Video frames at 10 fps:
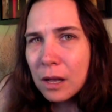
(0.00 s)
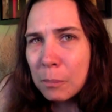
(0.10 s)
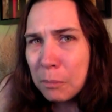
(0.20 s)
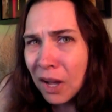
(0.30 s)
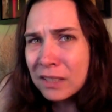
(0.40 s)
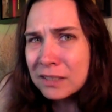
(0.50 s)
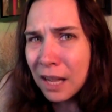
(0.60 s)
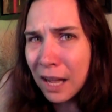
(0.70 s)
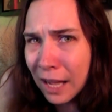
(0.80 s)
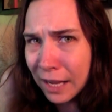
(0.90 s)
Boz
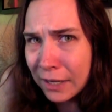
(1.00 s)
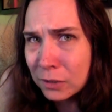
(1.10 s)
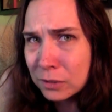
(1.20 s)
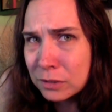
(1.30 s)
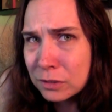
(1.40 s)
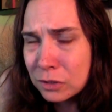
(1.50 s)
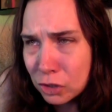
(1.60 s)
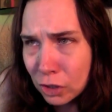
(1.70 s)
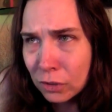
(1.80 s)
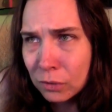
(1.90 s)
hired
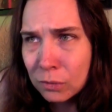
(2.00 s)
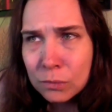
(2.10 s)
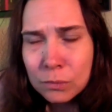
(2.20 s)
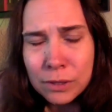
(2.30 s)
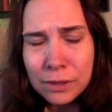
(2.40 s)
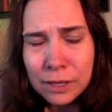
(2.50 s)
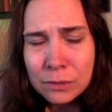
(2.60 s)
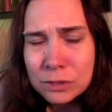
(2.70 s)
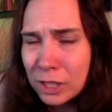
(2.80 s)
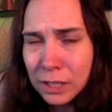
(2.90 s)
Joe
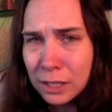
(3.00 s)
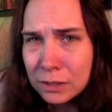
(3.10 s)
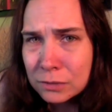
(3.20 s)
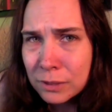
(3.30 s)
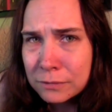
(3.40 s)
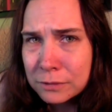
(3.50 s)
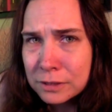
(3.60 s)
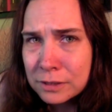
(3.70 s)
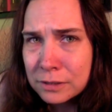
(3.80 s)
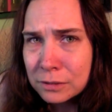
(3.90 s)
without checking his
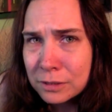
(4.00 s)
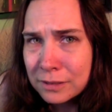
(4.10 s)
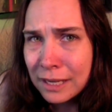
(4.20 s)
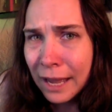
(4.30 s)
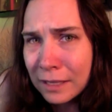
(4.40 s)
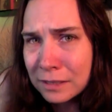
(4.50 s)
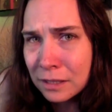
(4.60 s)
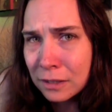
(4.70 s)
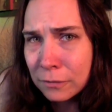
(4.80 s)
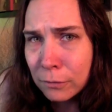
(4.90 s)
references or even
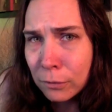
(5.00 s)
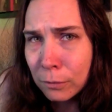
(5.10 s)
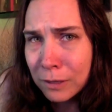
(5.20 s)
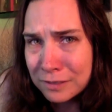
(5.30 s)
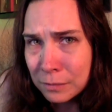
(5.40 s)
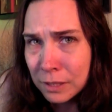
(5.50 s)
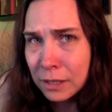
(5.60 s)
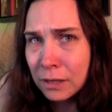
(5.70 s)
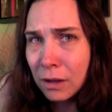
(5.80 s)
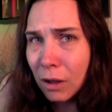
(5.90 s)
asking for a
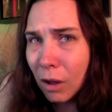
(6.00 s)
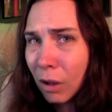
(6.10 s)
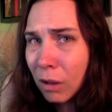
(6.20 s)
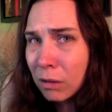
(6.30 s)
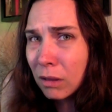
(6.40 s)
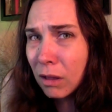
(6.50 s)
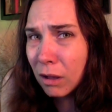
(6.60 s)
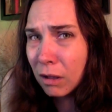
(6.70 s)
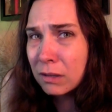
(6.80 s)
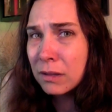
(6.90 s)
resume, all
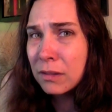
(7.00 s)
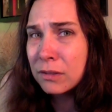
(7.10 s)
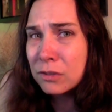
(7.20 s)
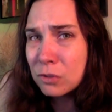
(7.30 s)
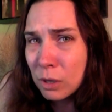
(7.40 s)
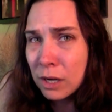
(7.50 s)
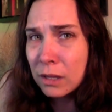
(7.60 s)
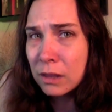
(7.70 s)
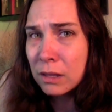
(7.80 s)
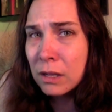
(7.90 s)
on the
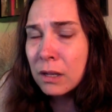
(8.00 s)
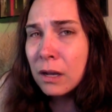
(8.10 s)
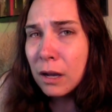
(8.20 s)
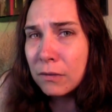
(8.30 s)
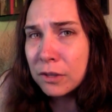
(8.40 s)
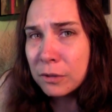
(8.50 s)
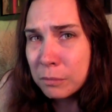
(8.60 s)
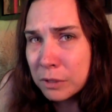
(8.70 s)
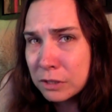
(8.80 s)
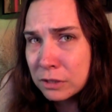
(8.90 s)
strength of the
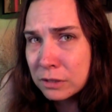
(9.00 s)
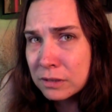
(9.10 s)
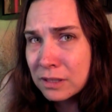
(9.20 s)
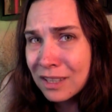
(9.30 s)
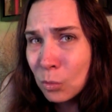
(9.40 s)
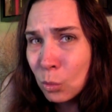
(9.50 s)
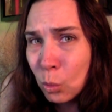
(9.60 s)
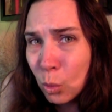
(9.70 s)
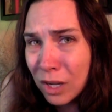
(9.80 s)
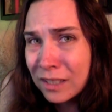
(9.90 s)
commissions in
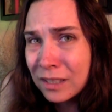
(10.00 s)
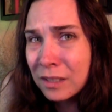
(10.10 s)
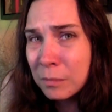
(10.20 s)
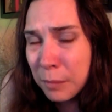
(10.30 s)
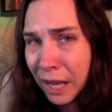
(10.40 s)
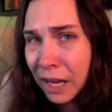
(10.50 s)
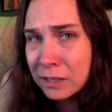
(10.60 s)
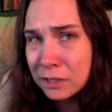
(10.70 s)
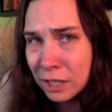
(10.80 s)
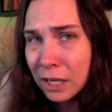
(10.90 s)
one
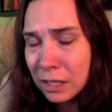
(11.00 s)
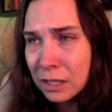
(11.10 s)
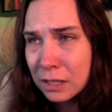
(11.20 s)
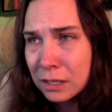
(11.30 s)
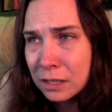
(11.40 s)
paycheck,